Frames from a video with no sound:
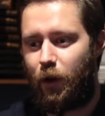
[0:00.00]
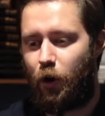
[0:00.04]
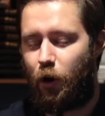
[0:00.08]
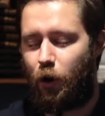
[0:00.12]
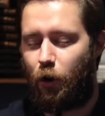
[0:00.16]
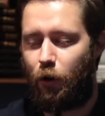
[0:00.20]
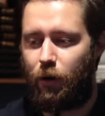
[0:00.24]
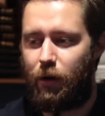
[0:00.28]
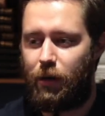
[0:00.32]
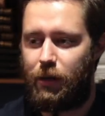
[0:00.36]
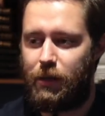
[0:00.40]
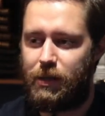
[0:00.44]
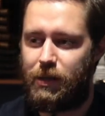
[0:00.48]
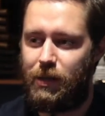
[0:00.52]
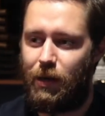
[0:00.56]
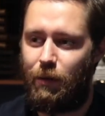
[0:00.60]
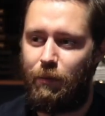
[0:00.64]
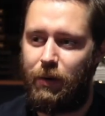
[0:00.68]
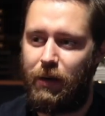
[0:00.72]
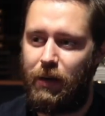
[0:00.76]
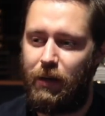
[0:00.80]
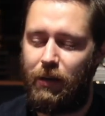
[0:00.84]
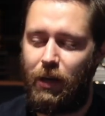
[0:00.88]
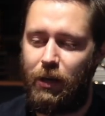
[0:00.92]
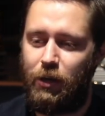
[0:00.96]
hurting
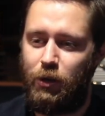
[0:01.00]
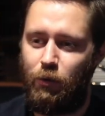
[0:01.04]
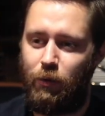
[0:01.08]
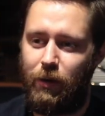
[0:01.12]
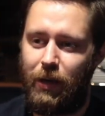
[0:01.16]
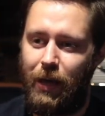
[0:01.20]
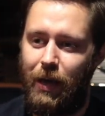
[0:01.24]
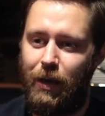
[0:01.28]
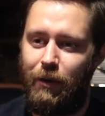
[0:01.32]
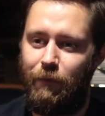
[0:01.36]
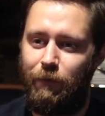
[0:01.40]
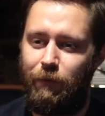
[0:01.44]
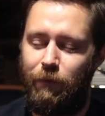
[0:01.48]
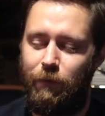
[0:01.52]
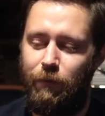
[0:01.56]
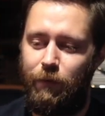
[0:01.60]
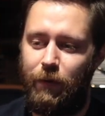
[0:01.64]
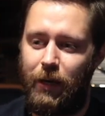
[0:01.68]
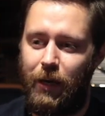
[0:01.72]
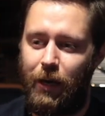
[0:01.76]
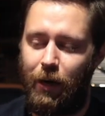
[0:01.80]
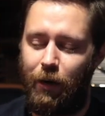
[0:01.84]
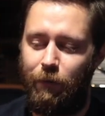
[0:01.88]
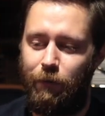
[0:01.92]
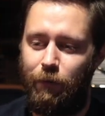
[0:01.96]
somebody that you
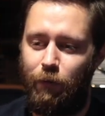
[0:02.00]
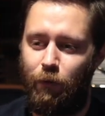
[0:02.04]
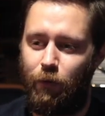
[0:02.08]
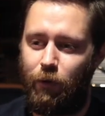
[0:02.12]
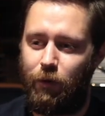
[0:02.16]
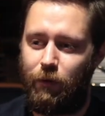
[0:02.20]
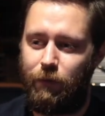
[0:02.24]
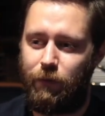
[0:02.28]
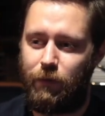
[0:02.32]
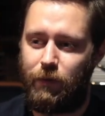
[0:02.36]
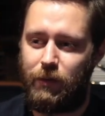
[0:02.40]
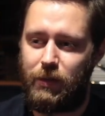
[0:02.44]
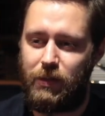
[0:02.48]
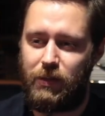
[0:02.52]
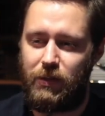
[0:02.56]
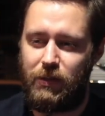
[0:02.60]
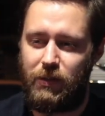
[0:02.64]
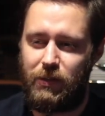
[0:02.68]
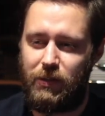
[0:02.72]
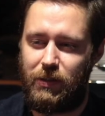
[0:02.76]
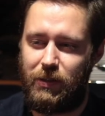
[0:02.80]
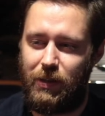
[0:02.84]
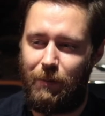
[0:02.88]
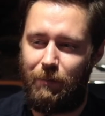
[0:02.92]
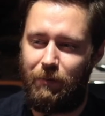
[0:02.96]
care for
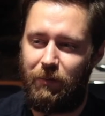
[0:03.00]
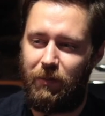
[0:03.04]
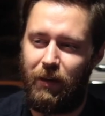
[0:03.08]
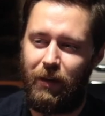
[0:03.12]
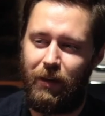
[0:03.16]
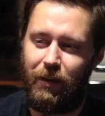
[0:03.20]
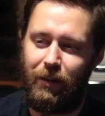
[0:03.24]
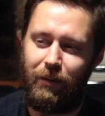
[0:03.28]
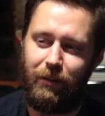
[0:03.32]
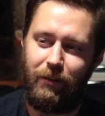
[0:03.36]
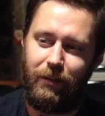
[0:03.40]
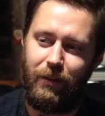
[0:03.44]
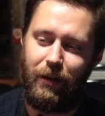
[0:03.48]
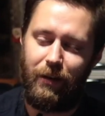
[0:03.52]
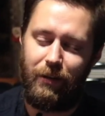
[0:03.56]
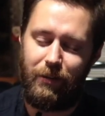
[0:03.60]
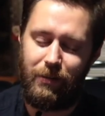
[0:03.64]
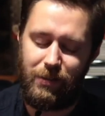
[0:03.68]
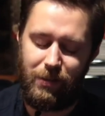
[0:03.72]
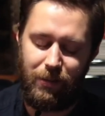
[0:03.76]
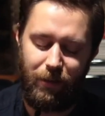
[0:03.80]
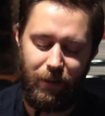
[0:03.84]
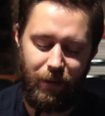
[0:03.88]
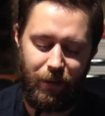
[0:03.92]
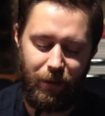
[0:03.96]
something that
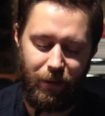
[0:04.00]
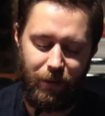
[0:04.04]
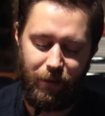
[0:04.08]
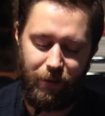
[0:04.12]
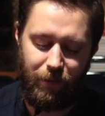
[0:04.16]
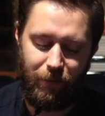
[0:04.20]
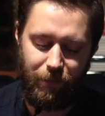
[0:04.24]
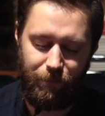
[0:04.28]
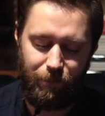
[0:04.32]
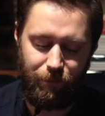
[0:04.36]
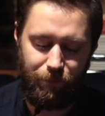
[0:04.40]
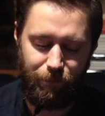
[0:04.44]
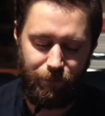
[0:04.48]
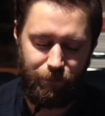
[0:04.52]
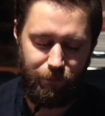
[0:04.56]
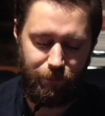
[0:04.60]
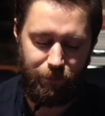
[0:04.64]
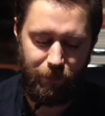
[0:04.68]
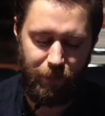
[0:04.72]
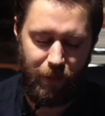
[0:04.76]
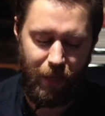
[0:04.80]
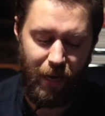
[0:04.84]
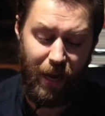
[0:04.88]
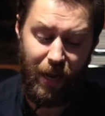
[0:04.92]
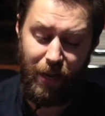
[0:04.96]
is
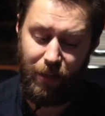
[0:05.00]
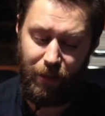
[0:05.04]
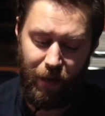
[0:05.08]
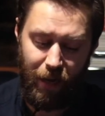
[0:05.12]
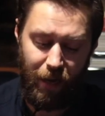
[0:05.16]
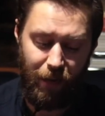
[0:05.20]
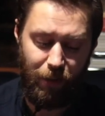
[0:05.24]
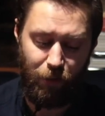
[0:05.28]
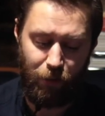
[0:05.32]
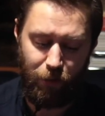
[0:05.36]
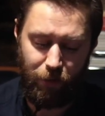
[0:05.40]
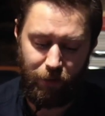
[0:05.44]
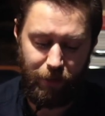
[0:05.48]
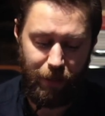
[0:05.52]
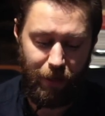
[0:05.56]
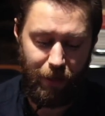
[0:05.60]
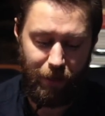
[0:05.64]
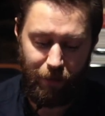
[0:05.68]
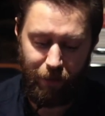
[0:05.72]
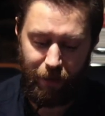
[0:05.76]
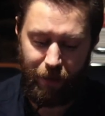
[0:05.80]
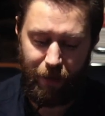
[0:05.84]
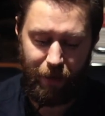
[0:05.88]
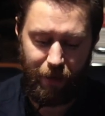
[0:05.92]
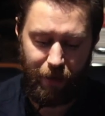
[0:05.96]
I learned
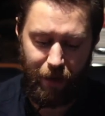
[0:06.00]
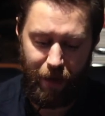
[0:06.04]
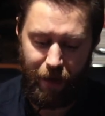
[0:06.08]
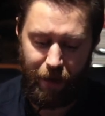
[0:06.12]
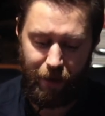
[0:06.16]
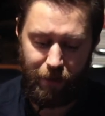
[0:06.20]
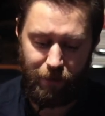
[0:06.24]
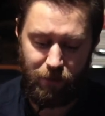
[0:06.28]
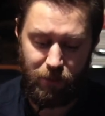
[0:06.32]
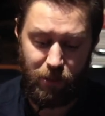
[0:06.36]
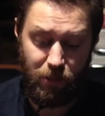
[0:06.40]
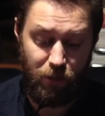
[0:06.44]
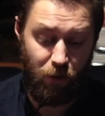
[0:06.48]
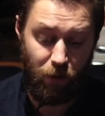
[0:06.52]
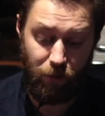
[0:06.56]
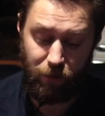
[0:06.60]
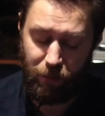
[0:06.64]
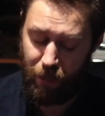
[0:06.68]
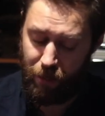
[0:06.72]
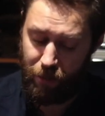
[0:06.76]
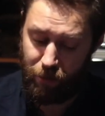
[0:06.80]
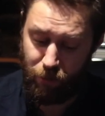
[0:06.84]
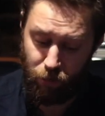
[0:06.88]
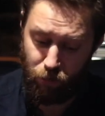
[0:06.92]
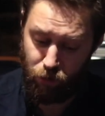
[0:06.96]
that I did not
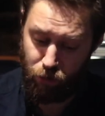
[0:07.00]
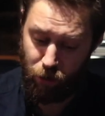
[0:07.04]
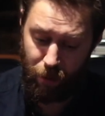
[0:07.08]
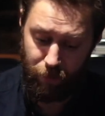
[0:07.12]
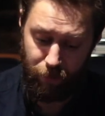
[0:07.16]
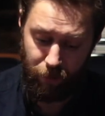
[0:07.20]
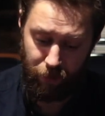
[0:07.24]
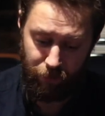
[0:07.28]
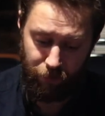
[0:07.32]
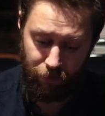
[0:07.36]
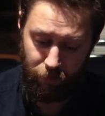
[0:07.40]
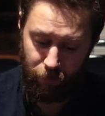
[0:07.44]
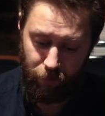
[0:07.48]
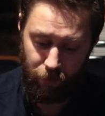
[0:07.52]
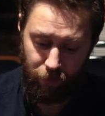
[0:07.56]
get into trouble